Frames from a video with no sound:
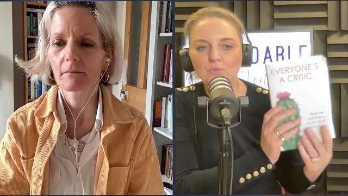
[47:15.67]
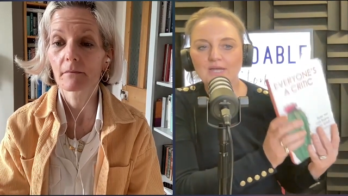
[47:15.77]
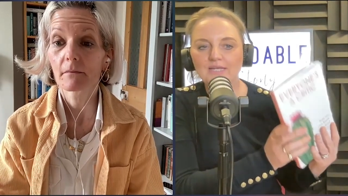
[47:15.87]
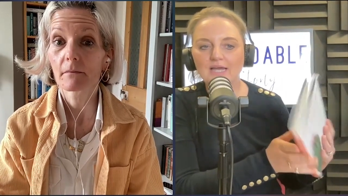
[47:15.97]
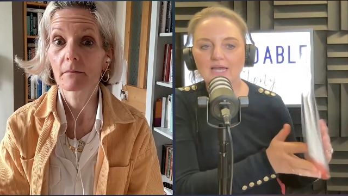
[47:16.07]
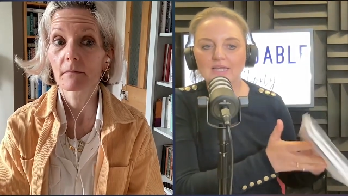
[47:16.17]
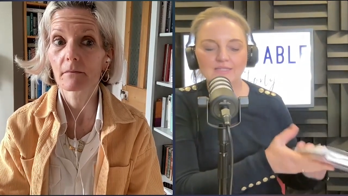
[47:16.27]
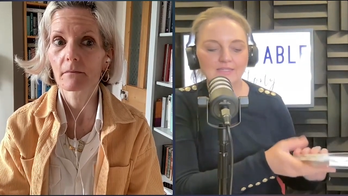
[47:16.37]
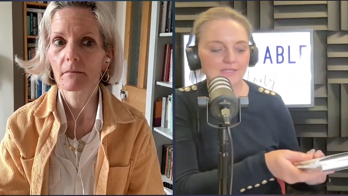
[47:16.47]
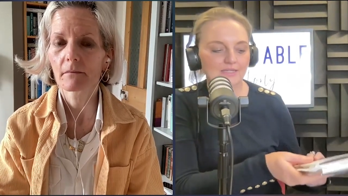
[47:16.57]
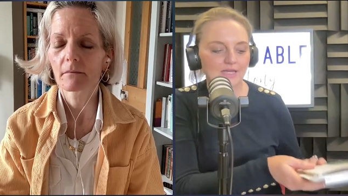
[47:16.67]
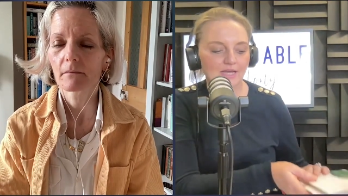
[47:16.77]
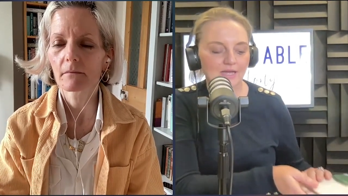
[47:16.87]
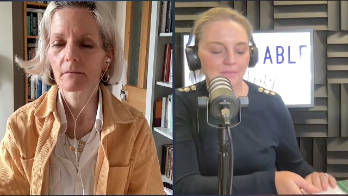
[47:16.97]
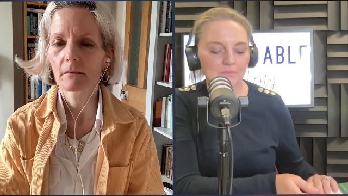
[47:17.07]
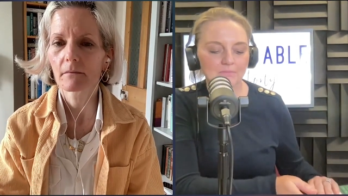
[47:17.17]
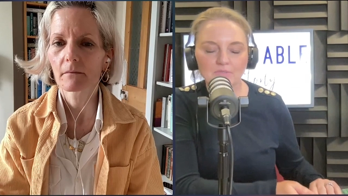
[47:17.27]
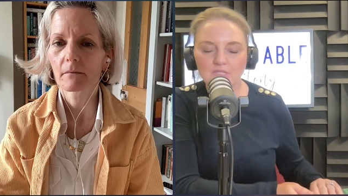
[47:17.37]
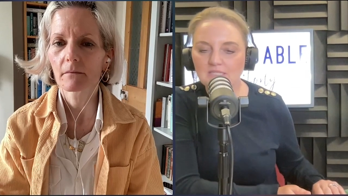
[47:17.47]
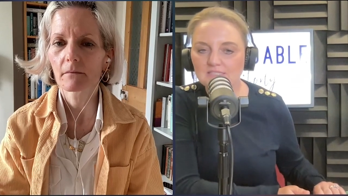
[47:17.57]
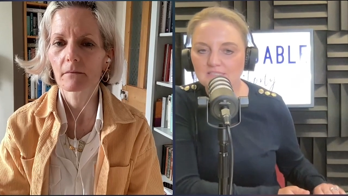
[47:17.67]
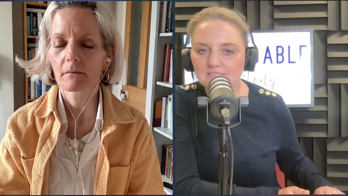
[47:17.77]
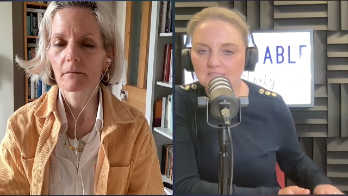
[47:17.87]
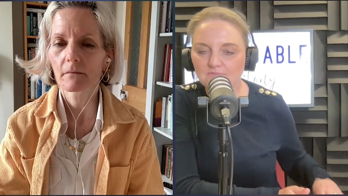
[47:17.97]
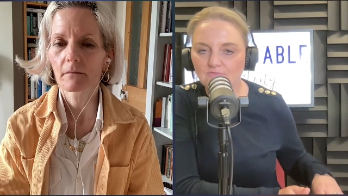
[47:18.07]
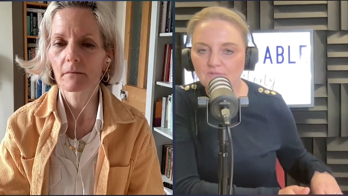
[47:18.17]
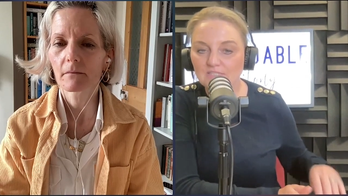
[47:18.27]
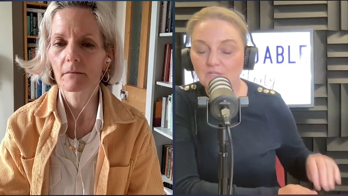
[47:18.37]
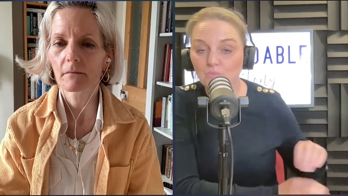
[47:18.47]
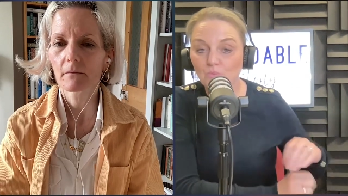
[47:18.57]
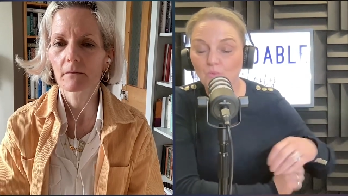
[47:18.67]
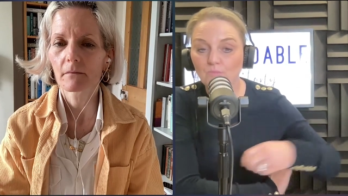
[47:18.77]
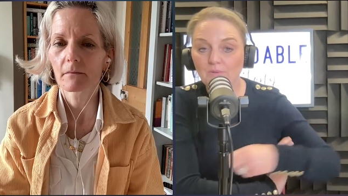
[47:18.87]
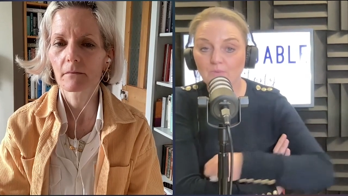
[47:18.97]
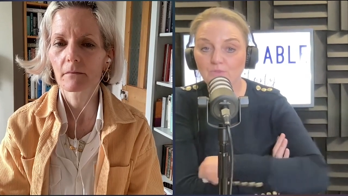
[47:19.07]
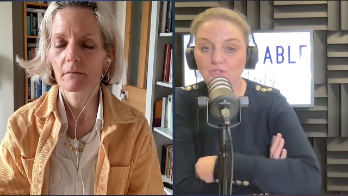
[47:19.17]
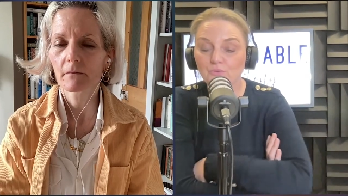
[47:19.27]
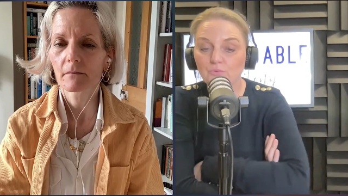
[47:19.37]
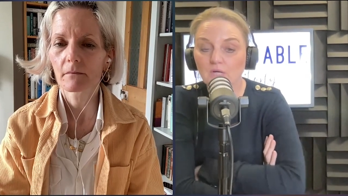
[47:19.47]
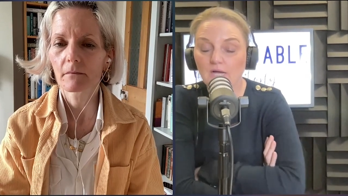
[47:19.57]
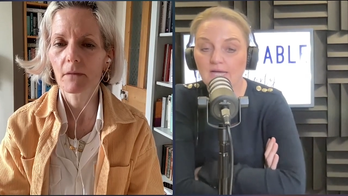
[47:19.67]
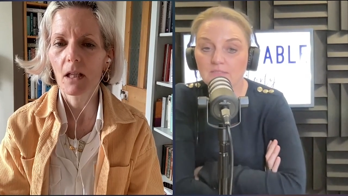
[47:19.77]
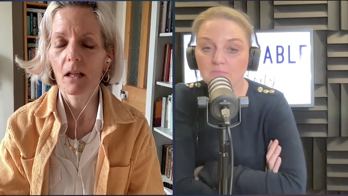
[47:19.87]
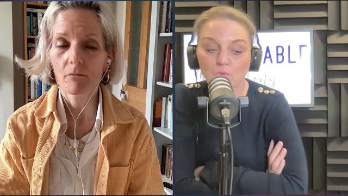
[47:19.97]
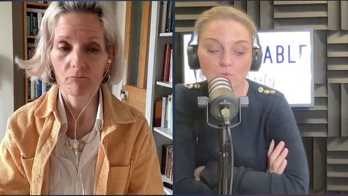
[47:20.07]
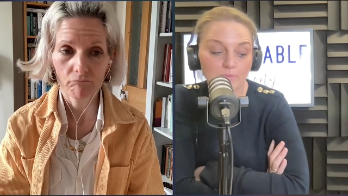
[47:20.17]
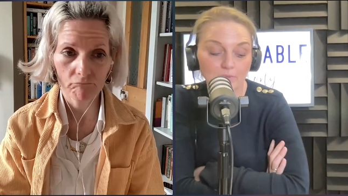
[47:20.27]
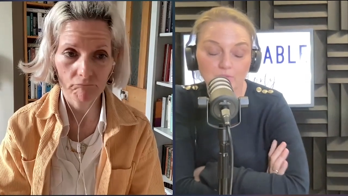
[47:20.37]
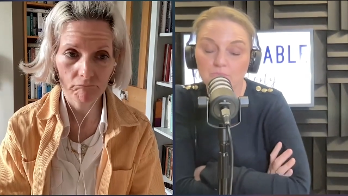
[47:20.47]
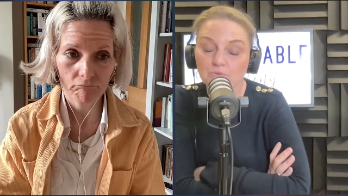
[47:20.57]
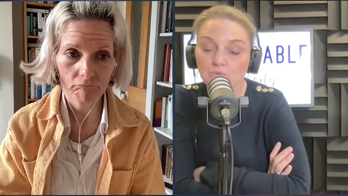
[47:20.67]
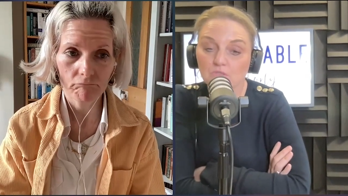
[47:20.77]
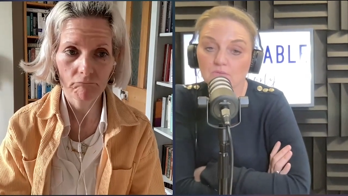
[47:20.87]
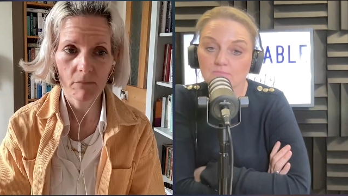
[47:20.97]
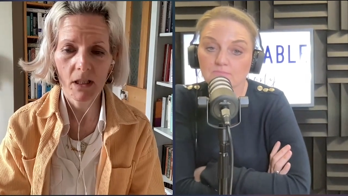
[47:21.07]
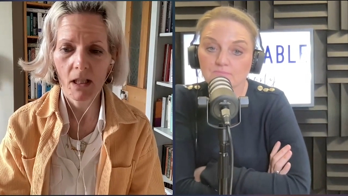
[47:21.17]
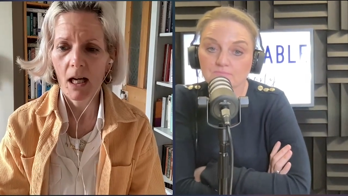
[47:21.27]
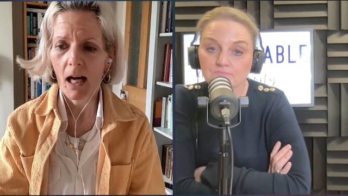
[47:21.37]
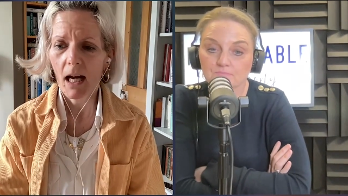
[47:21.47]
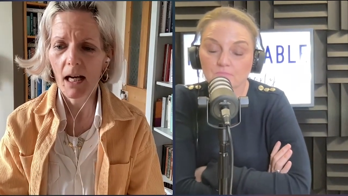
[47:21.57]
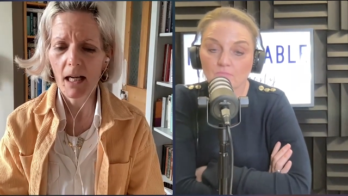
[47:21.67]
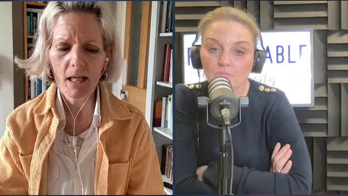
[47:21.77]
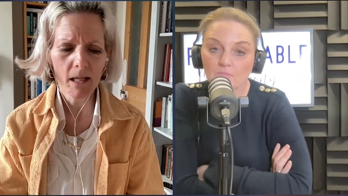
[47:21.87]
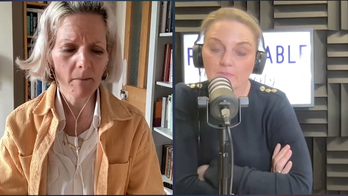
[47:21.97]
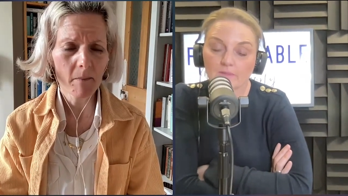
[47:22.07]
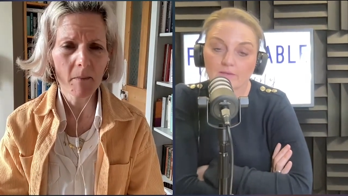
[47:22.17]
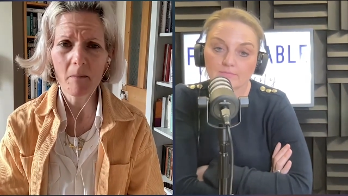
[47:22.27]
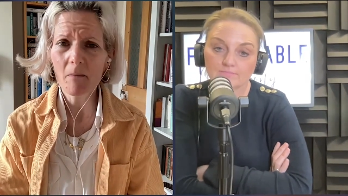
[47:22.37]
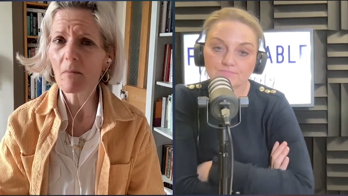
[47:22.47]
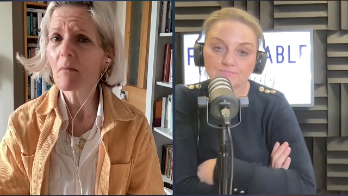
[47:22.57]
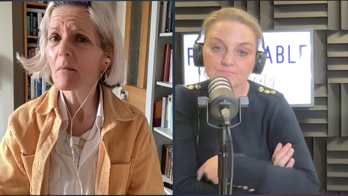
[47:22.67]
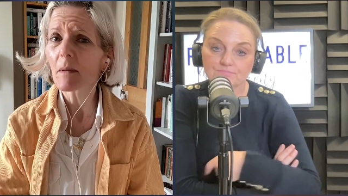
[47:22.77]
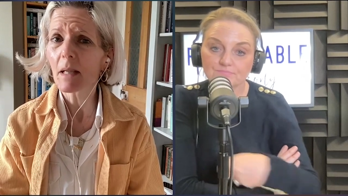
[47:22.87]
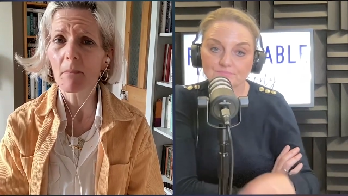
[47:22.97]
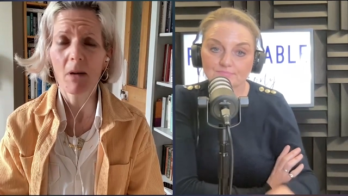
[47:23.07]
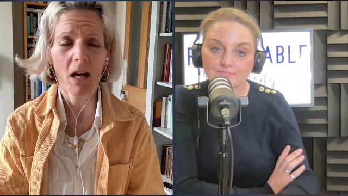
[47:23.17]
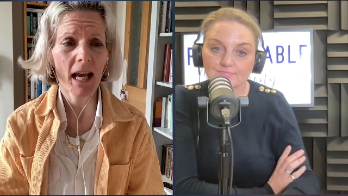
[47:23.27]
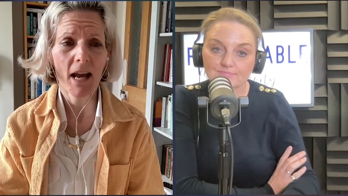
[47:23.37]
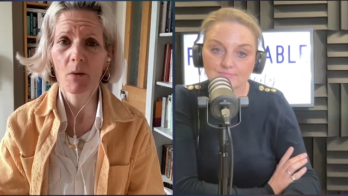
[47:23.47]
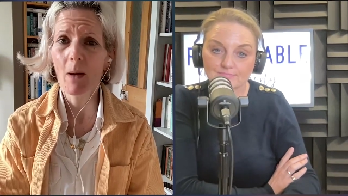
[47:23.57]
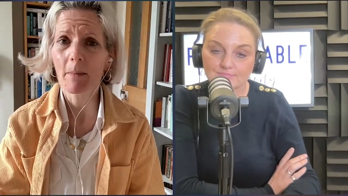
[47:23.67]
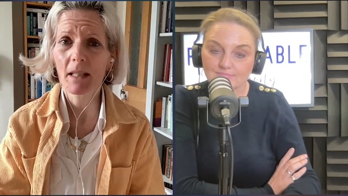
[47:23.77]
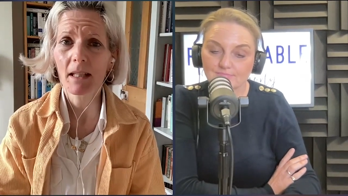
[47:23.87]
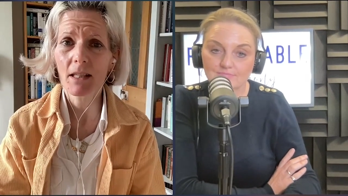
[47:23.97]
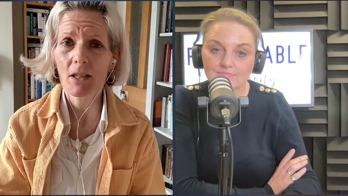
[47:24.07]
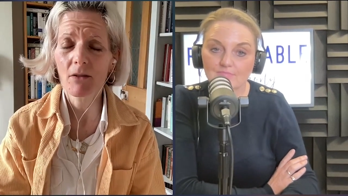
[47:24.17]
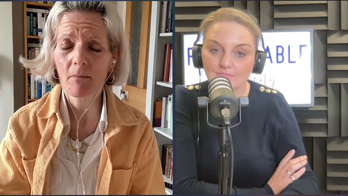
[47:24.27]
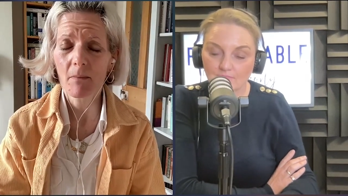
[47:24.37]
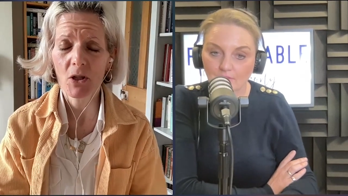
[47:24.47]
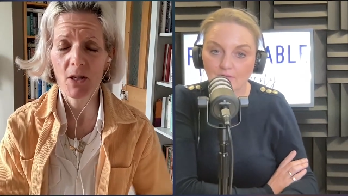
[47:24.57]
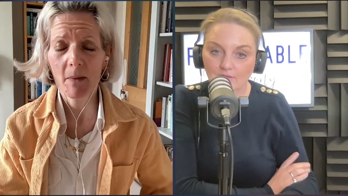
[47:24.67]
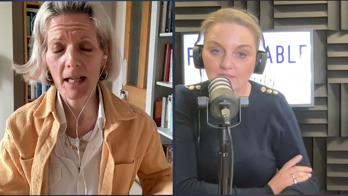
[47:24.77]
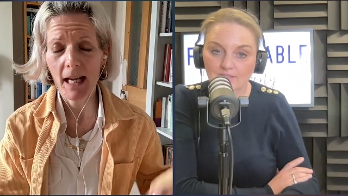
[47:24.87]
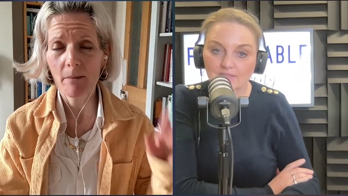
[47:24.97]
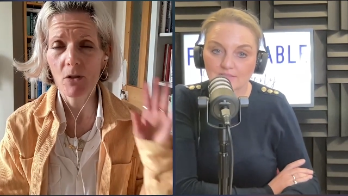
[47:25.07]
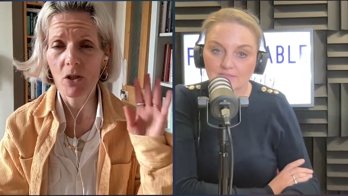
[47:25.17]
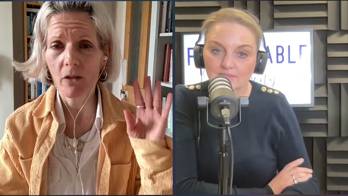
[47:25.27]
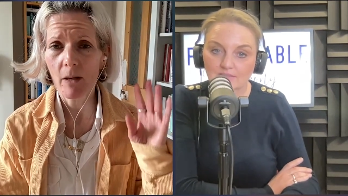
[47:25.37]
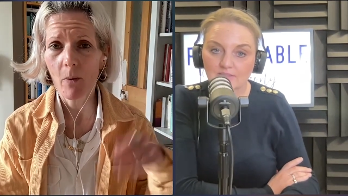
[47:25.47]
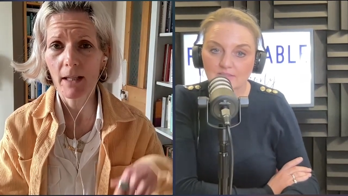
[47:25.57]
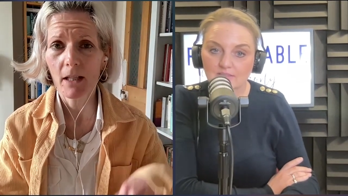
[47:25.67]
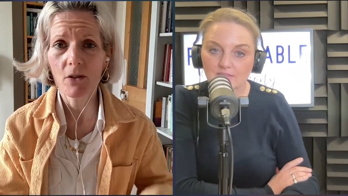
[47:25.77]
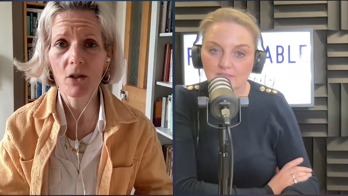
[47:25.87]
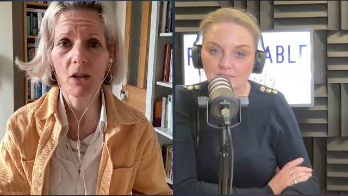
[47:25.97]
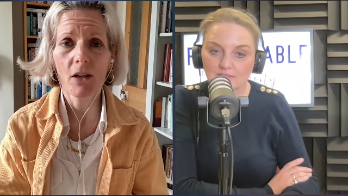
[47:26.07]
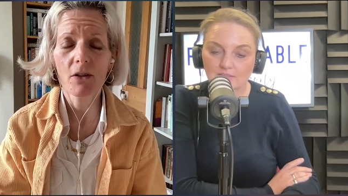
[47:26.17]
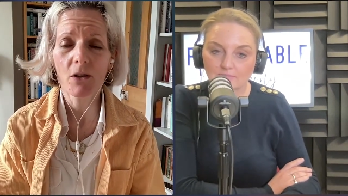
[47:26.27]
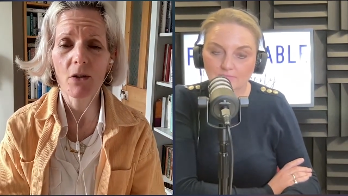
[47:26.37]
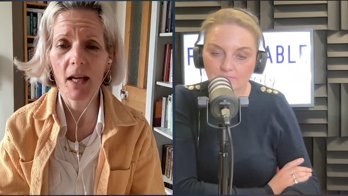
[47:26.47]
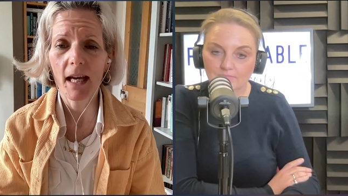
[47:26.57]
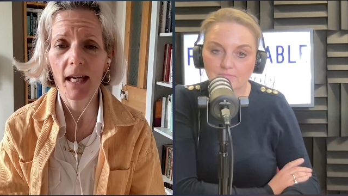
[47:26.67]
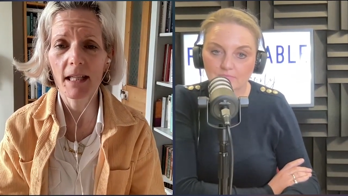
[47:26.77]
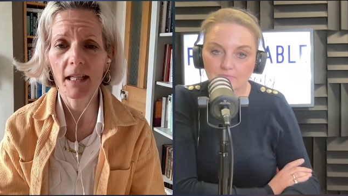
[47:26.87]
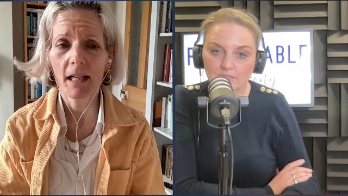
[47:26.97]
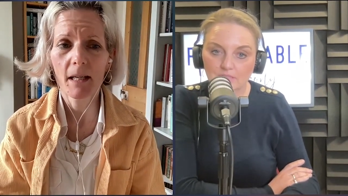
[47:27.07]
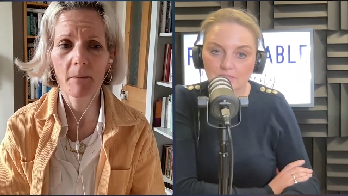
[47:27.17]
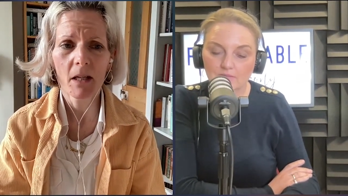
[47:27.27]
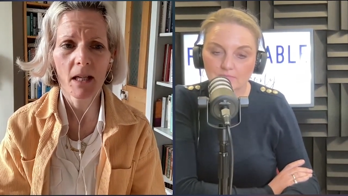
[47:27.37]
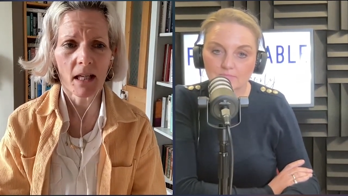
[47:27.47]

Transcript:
Speaker 1: where can um, the listeners find out more about you and more about your book?
Speaker 2: Um, I have a website, which is my name, juliabueno.co.uk. Um,